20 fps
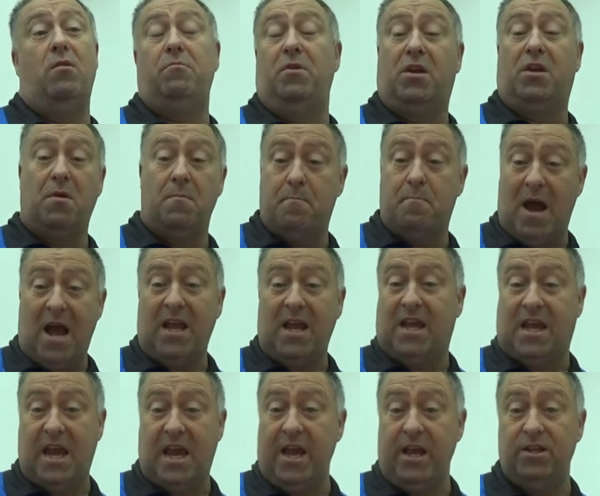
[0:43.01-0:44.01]
You can
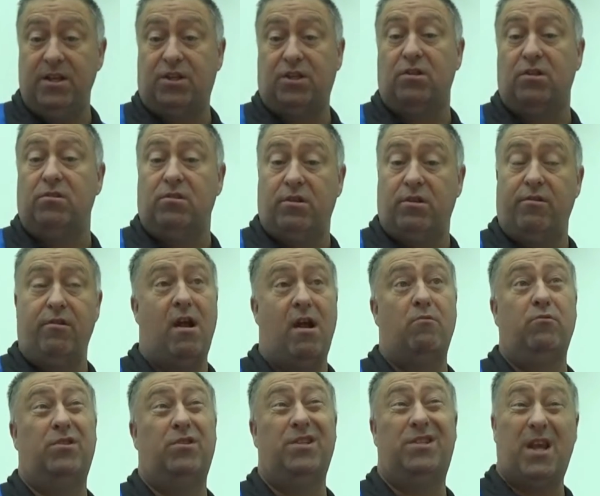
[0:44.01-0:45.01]
buy kits, they're
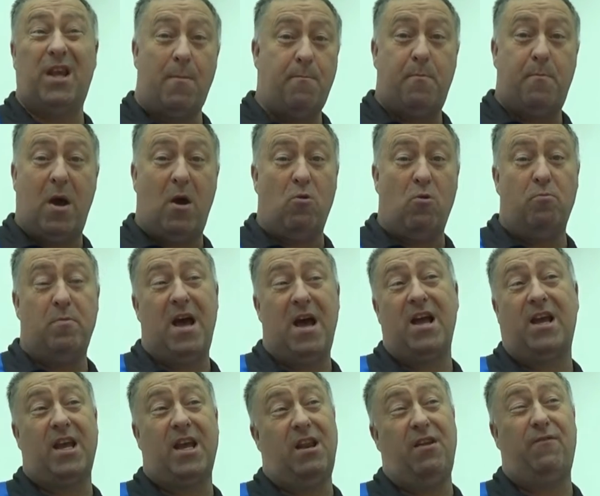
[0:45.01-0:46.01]
around the £10
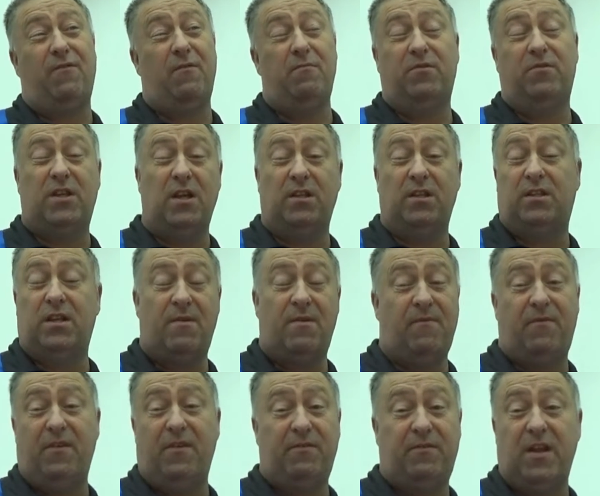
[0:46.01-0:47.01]
mark, anything from
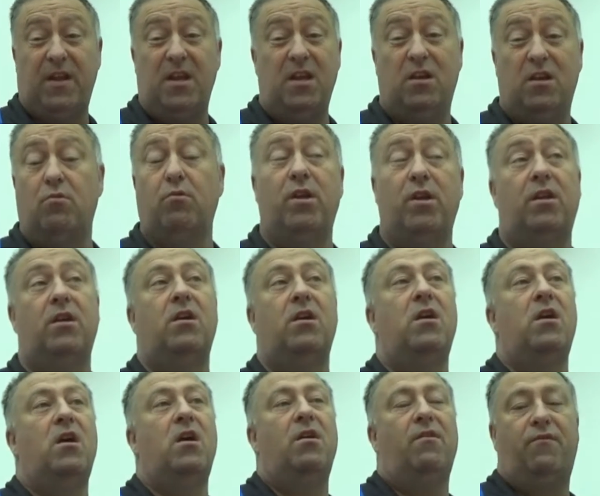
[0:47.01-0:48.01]
10-15 quid
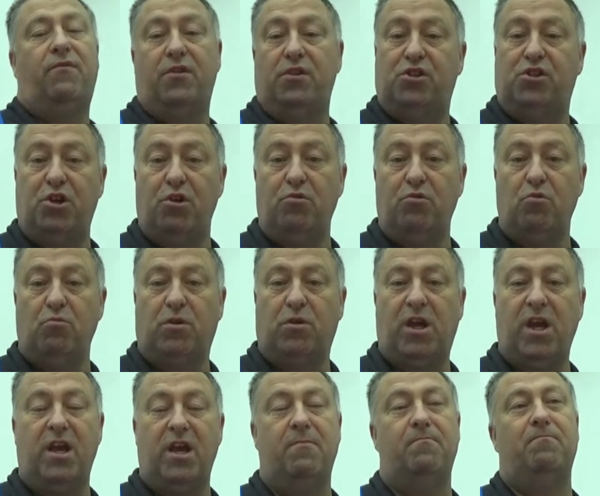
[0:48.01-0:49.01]
for a tune-up
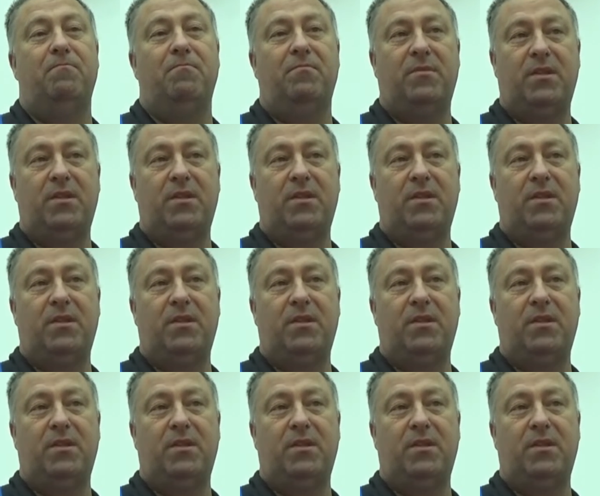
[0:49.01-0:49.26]
kit.